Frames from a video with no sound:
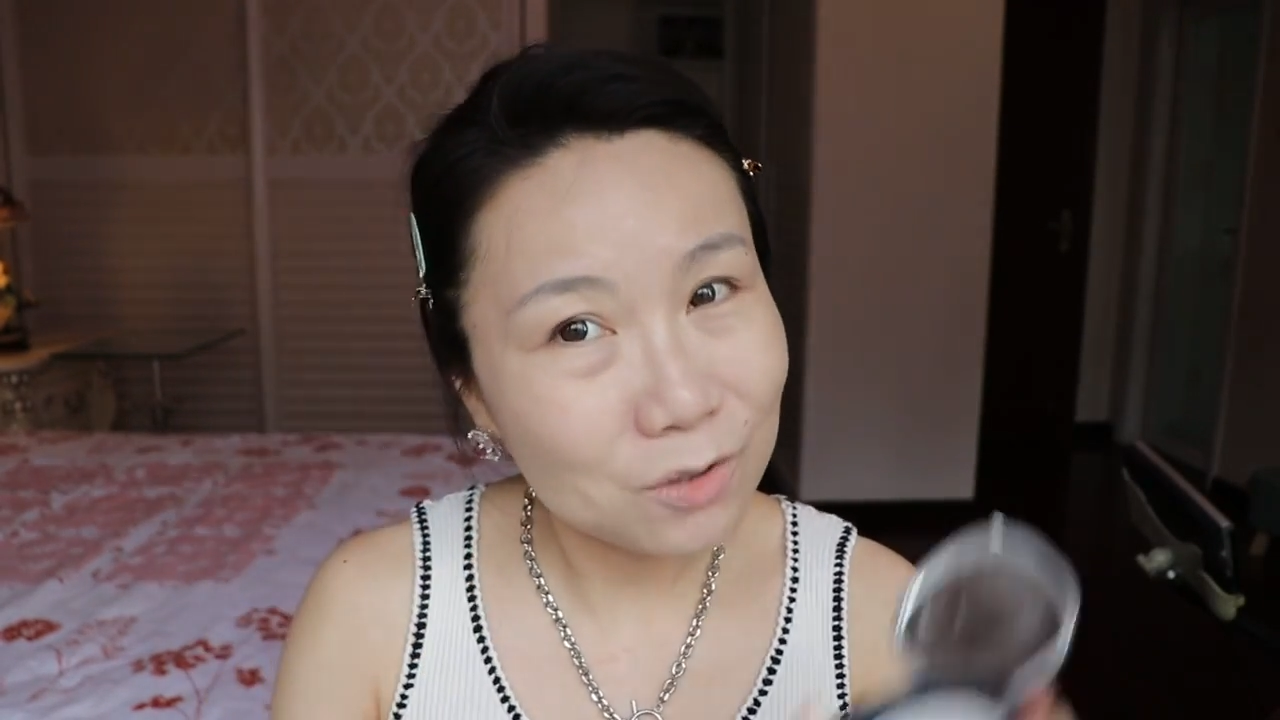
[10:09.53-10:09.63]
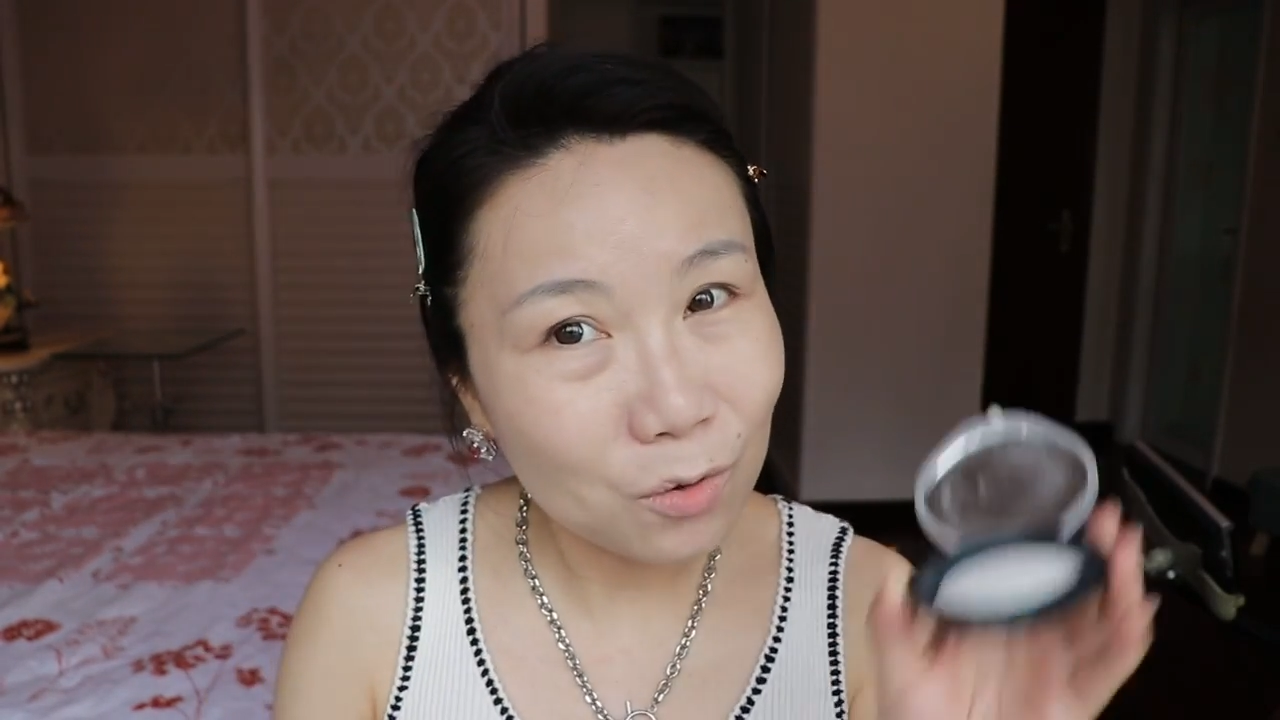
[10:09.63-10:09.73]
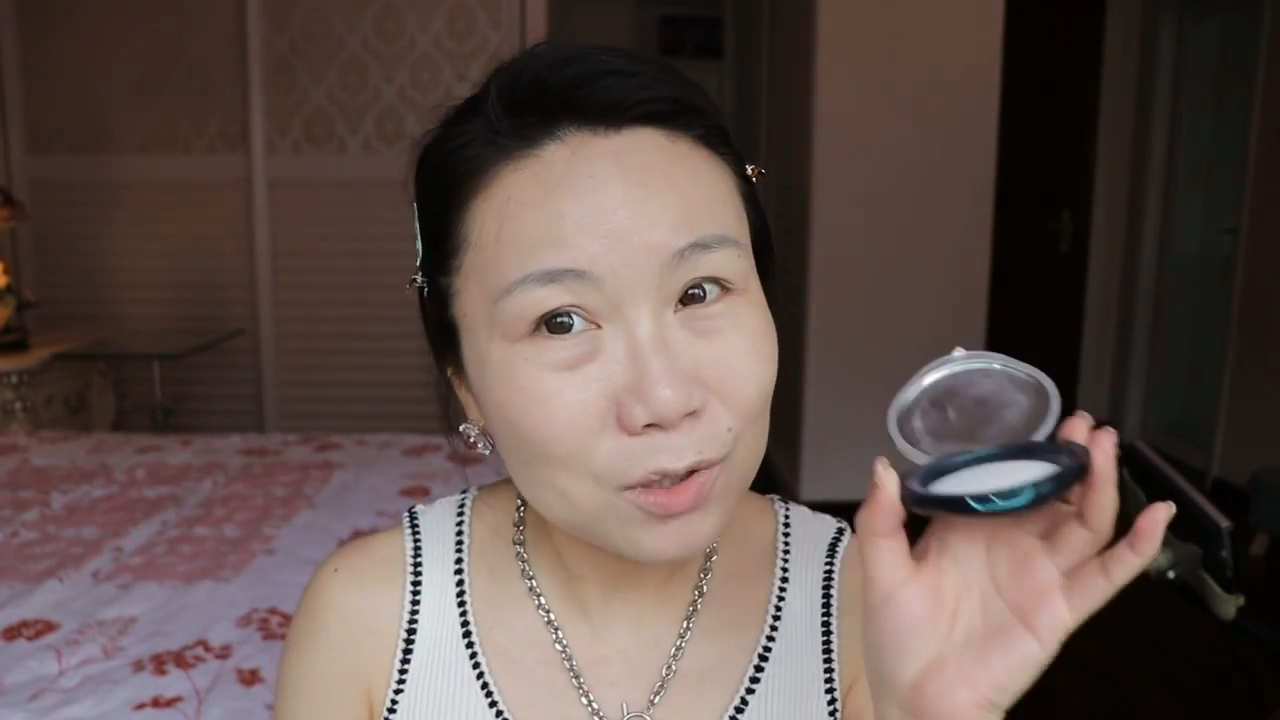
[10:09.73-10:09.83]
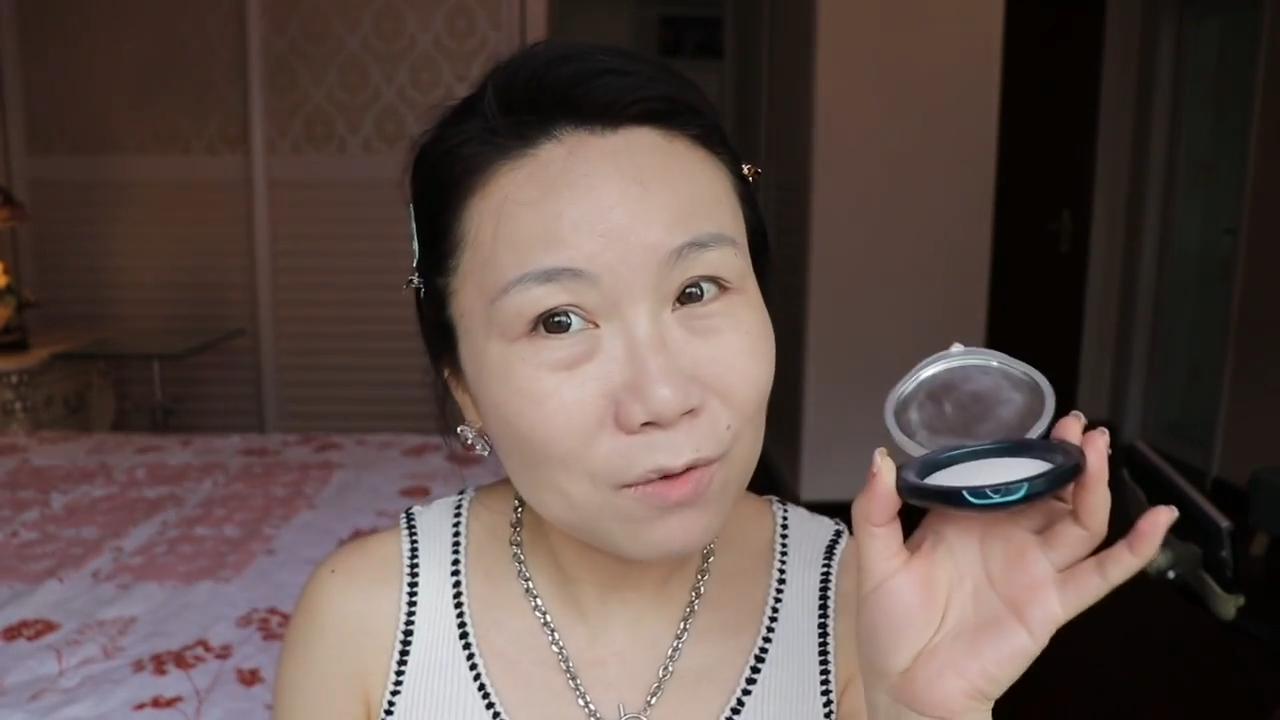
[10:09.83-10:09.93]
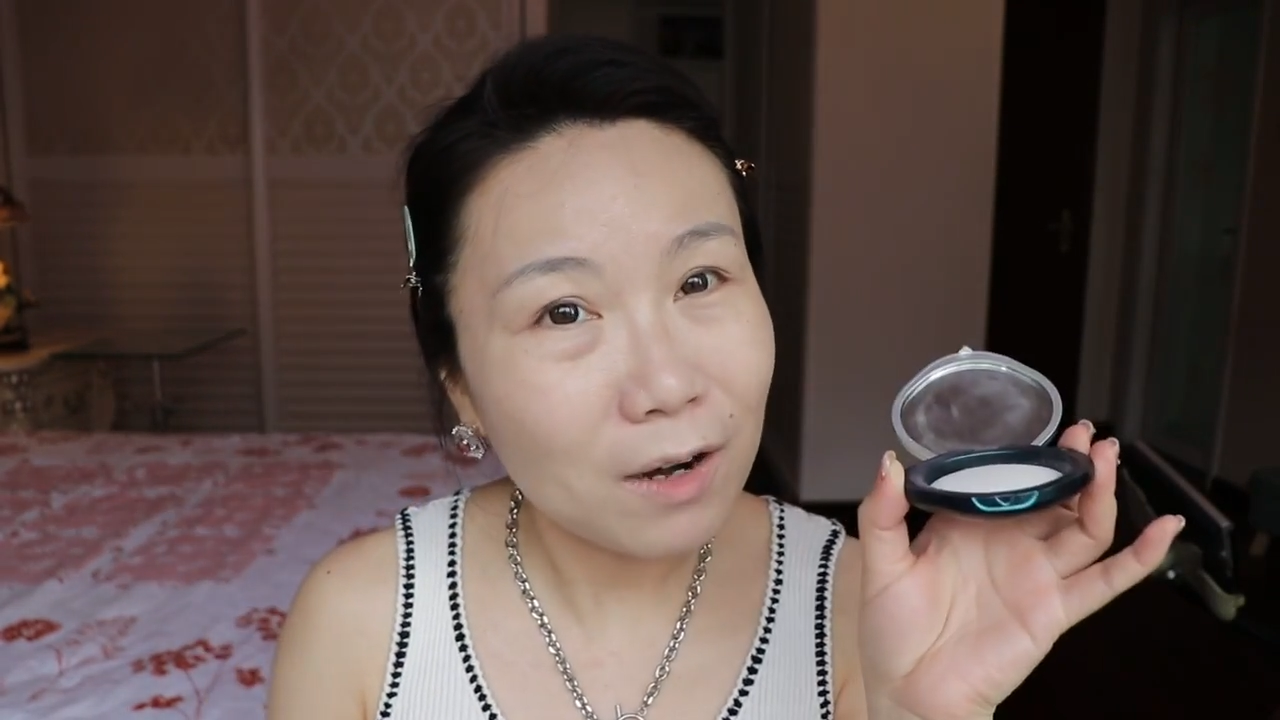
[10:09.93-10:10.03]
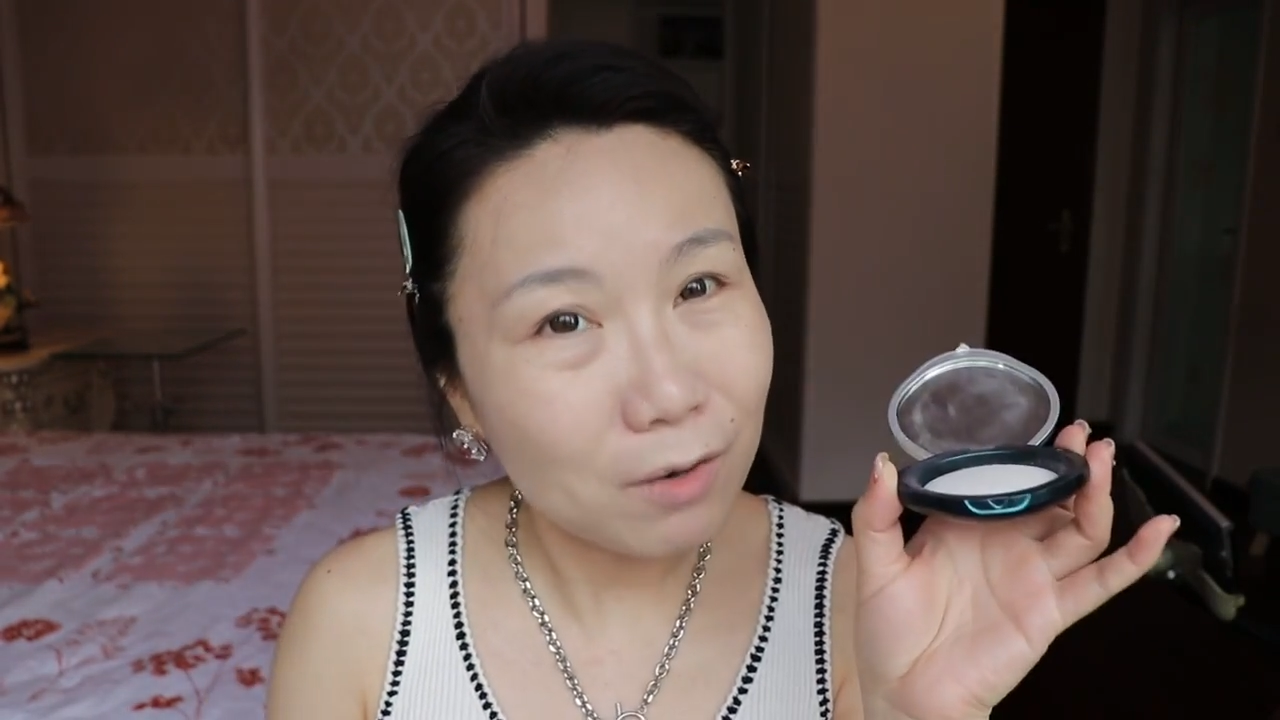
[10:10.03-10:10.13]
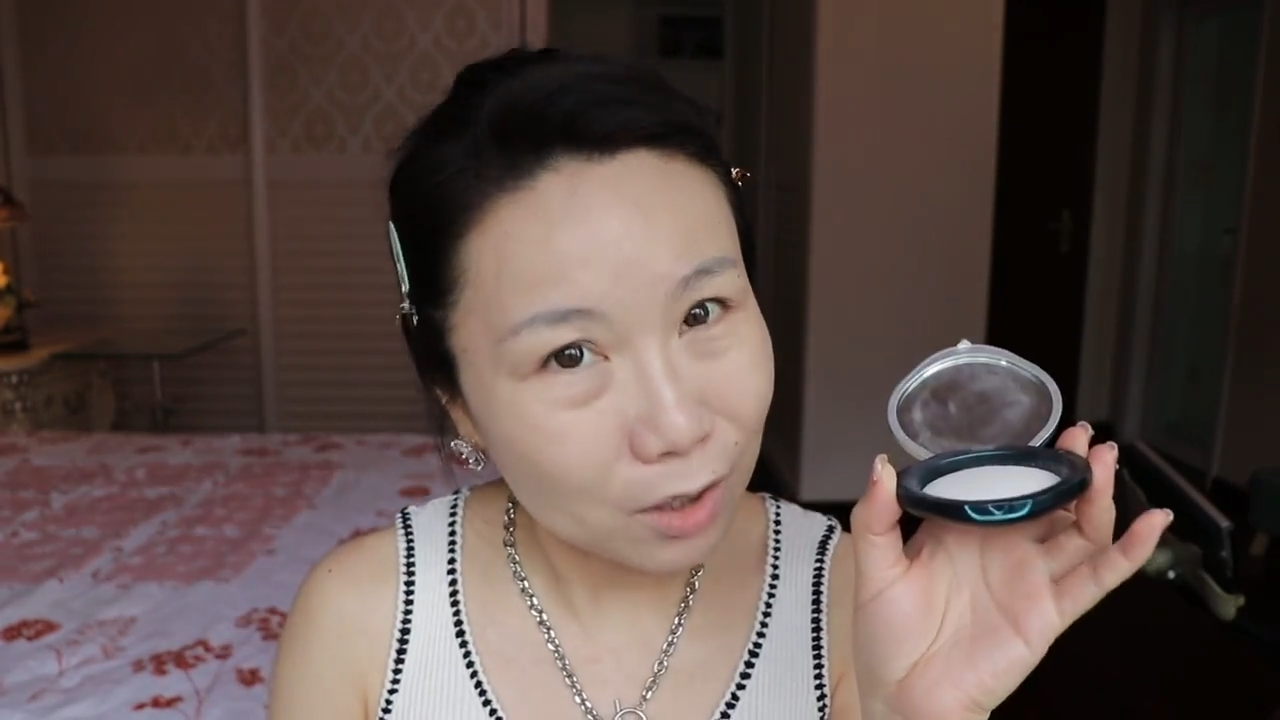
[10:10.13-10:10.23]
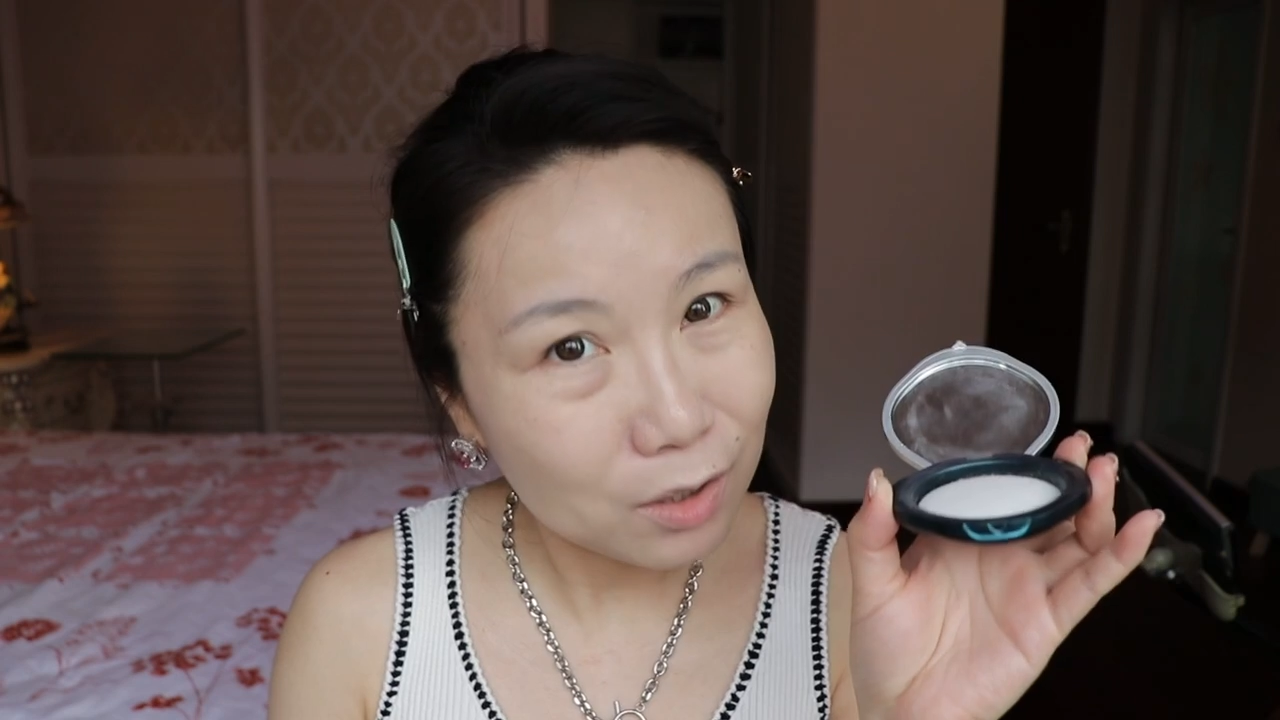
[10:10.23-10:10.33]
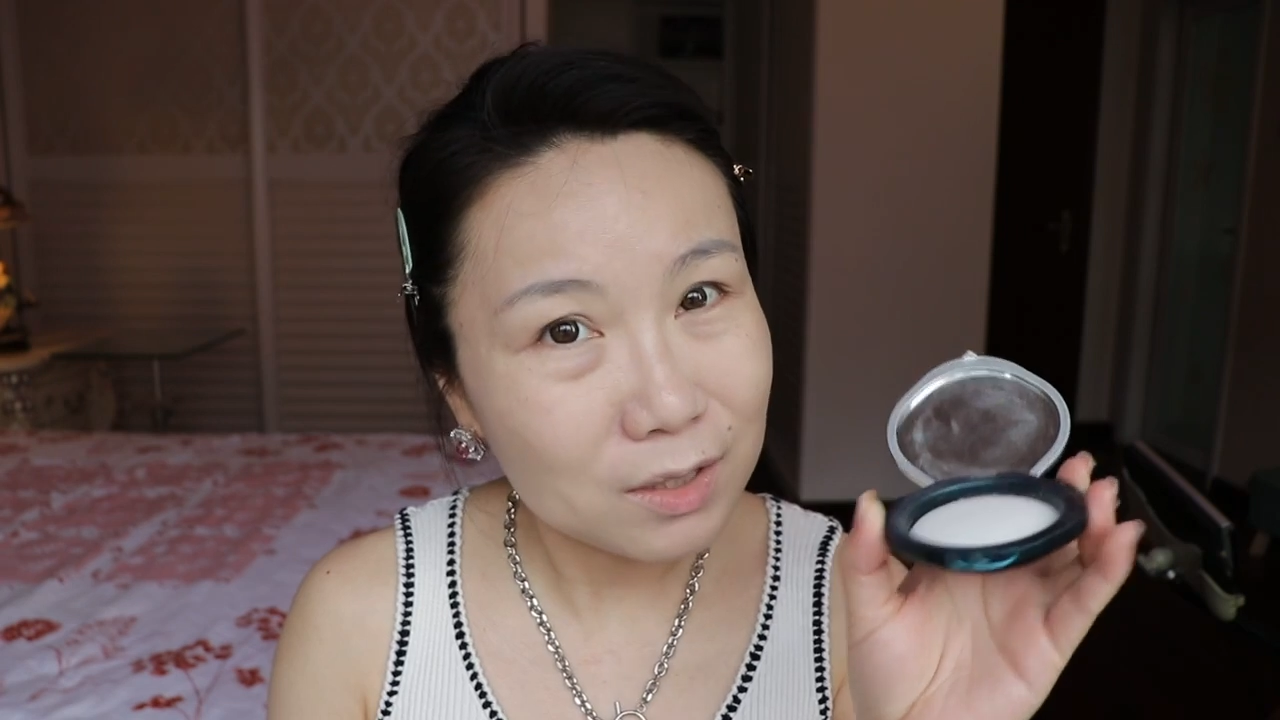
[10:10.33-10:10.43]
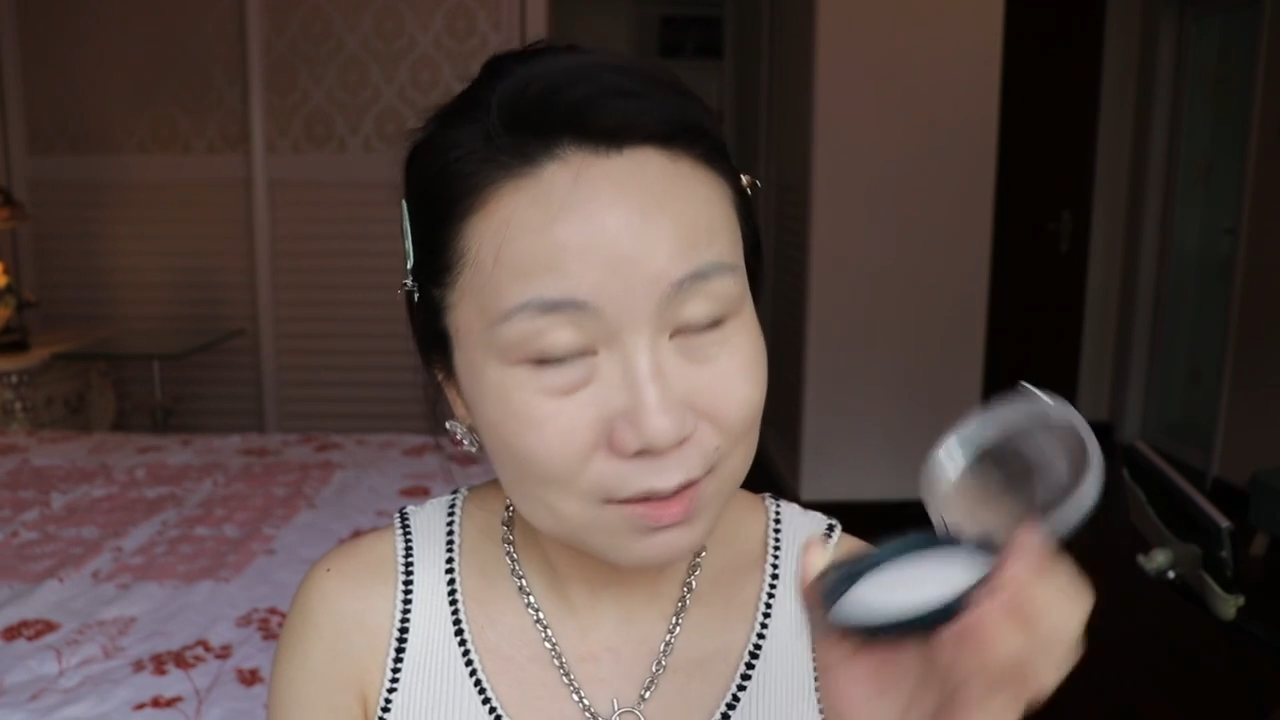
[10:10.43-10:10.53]
also very
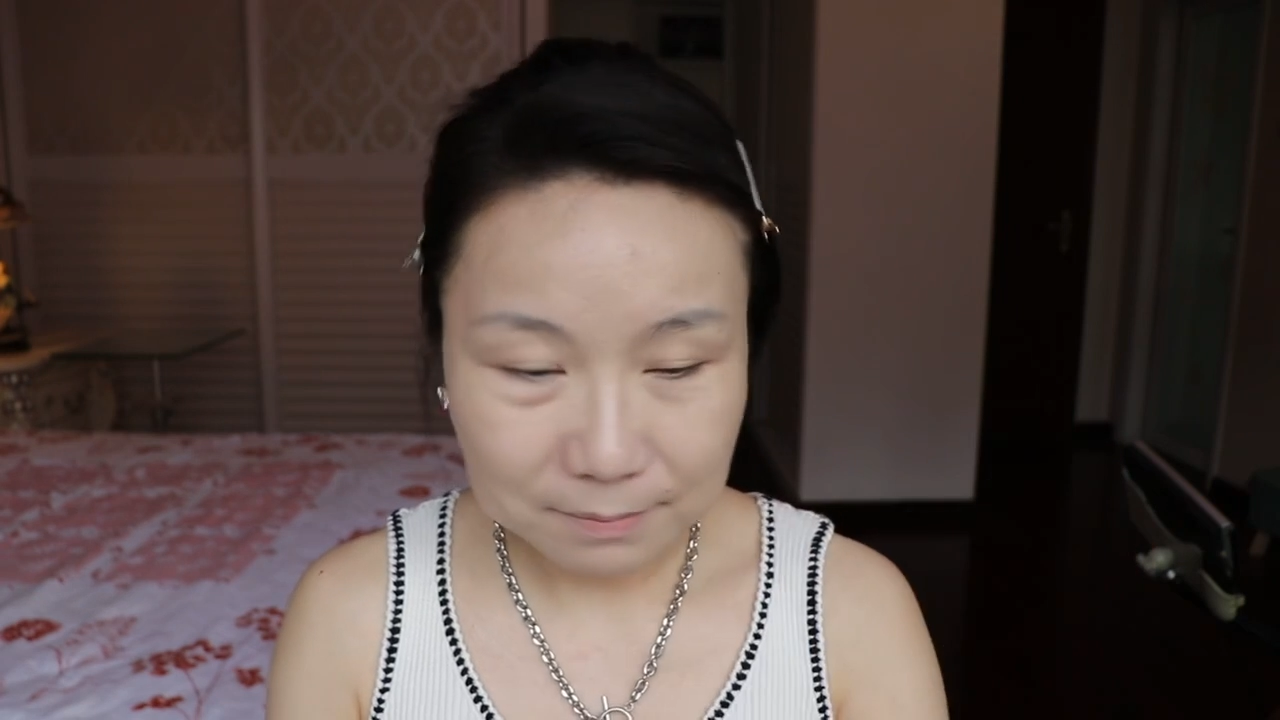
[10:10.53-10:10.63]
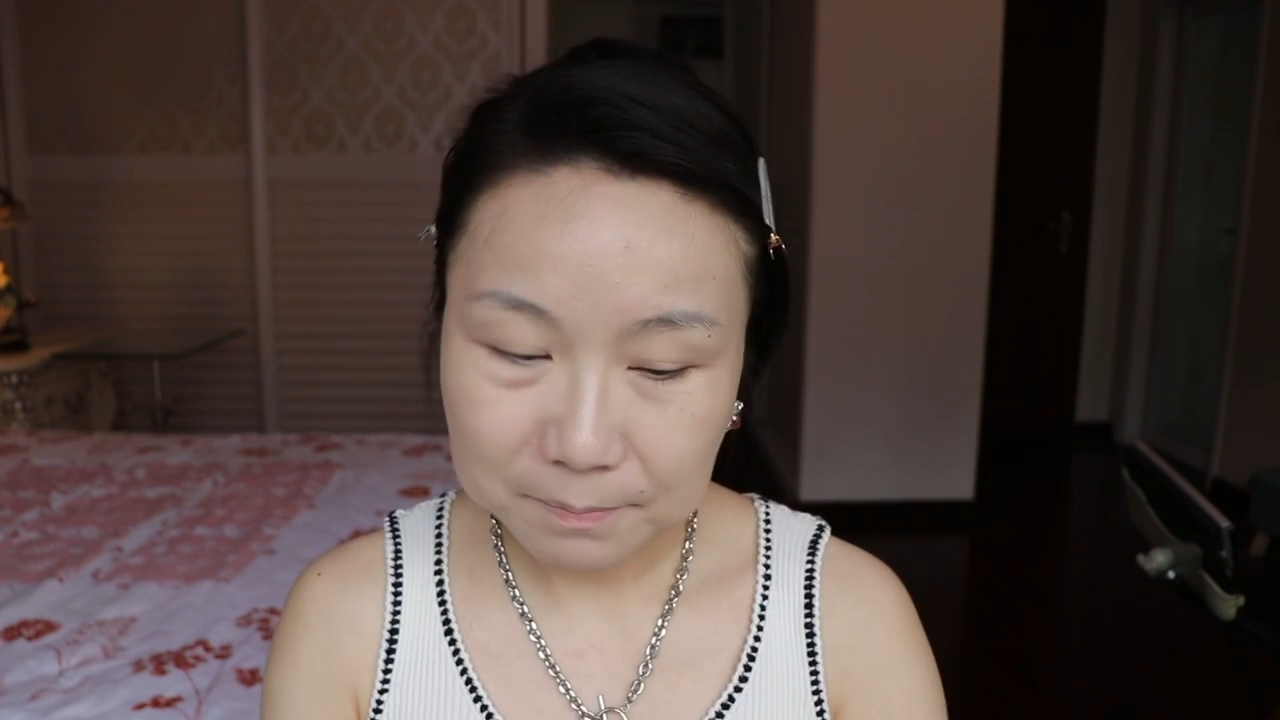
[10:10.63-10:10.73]
good.